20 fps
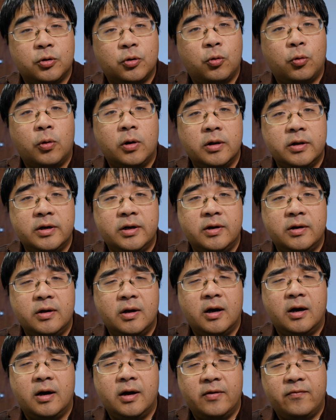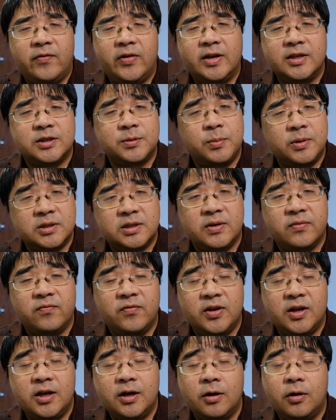quality advancements in
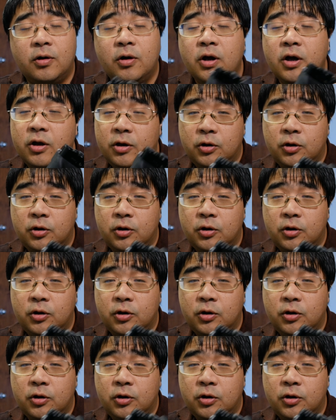video,